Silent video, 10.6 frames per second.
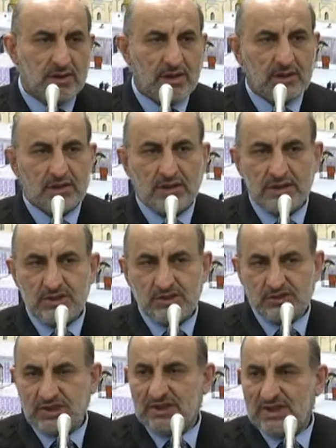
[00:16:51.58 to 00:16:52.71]
then is it
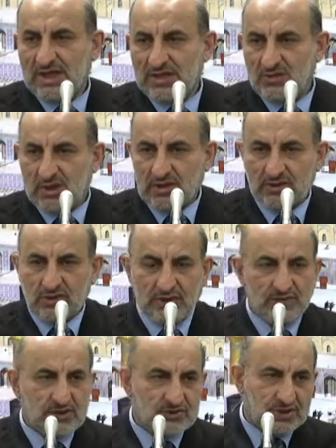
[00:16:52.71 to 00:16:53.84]
treated as one. So
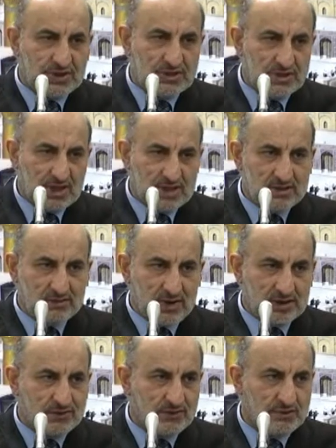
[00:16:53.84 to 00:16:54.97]
if the dress has
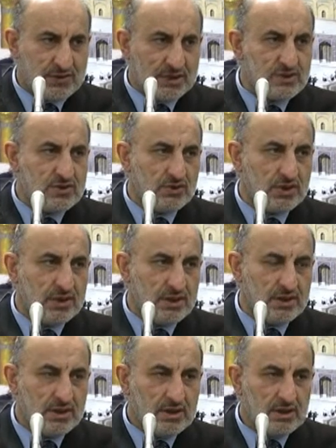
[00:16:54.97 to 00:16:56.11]
blood from that, is okay.
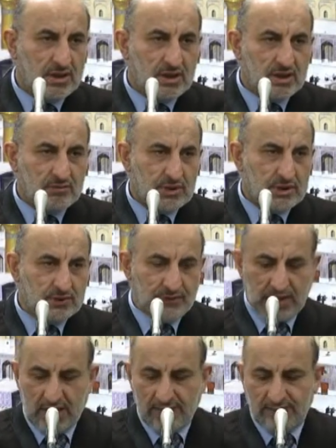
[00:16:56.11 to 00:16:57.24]
But if
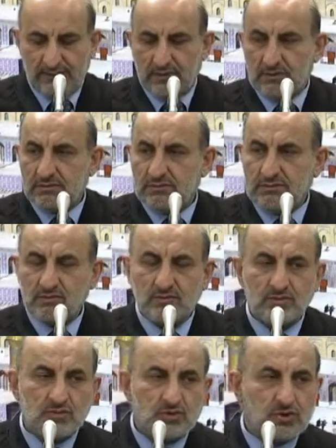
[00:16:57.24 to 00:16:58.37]
I have
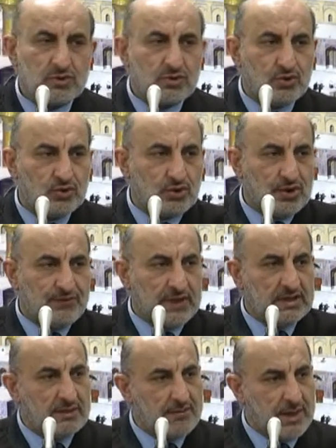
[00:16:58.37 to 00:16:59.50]
2
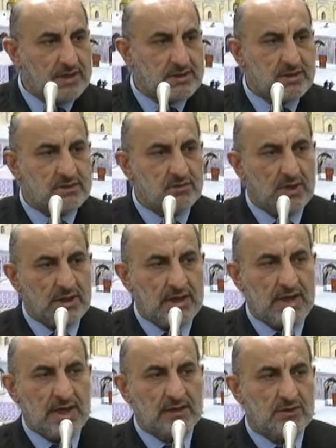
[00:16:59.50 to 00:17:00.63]
different places, well, in
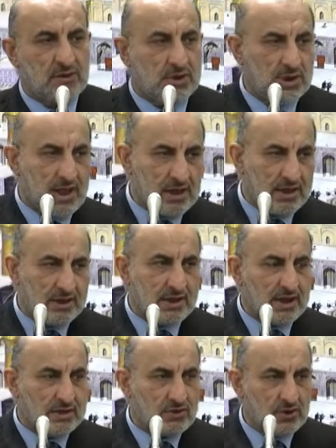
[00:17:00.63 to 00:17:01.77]
hand or in another
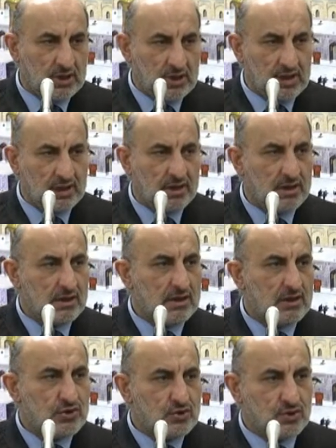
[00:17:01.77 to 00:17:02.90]
hand or in leg,
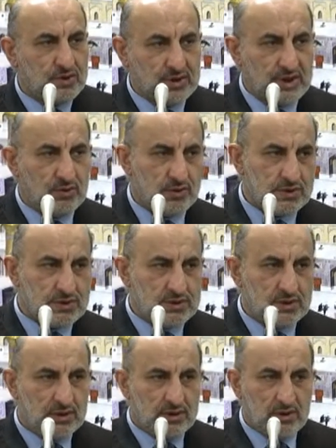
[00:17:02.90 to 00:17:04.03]
2-3 wounds,
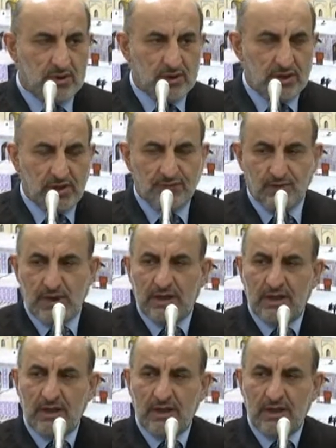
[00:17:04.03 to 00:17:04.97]
if one